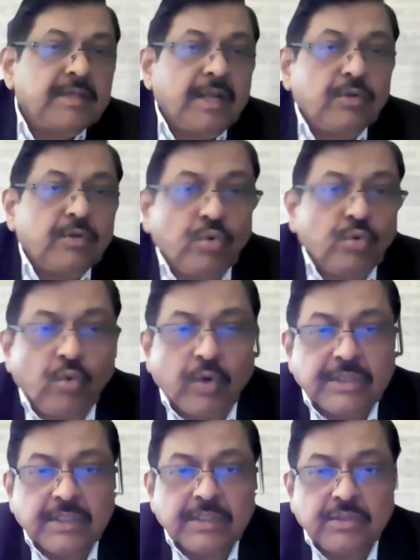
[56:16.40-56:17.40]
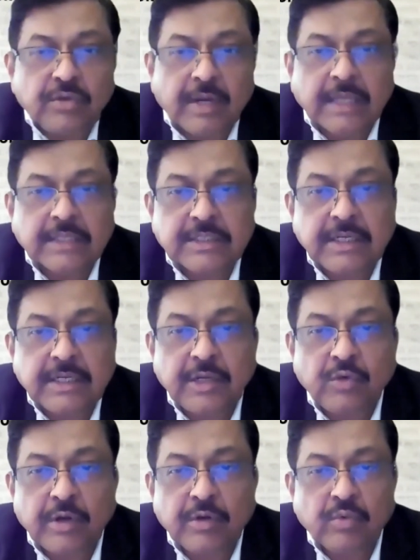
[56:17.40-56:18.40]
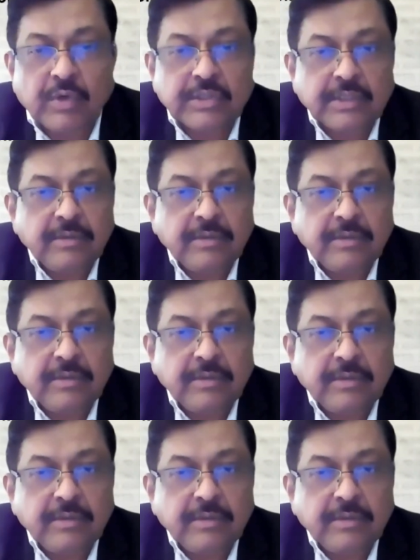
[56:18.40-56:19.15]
There are 2 questions you are asking in one question.